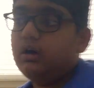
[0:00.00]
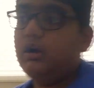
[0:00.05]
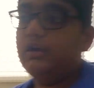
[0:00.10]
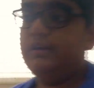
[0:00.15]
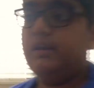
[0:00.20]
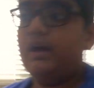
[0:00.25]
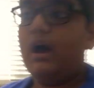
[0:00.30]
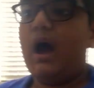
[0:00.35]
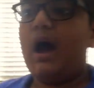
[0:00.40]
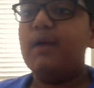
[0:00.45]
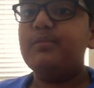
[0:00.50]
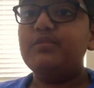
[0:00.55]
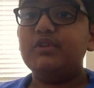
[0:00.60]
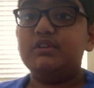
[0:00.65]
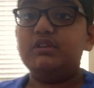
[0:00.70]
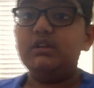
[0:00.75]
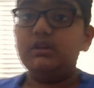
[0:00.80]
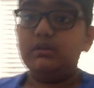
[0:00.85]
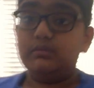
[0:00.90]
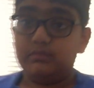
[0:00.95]
an
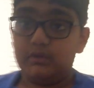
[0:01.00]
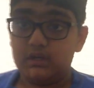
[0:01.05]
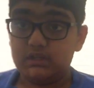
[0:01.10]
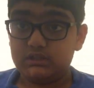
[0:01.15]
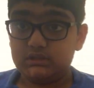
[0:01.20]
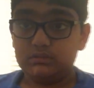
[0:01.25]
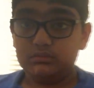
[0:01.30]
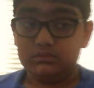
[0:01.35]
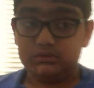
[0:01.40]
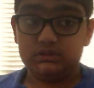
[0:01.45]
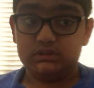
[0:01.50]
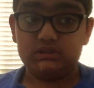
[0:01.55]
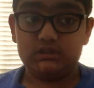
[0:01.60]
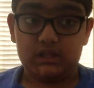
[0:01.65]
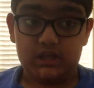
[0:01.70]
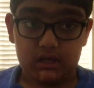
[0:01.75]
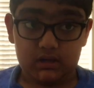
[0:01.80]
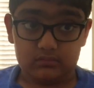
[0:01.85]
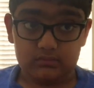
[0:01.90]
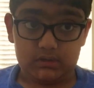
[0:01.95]
object at rest will
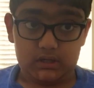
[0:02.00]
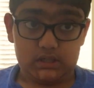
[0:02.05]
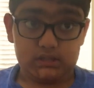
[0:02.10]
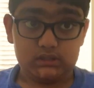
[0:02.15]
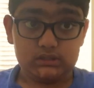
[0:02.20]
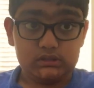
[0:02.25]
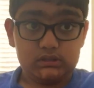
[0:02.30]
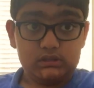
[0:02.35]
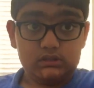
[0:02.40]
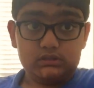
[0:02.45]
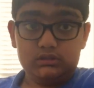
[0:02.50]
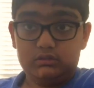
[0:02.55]
stay at rest.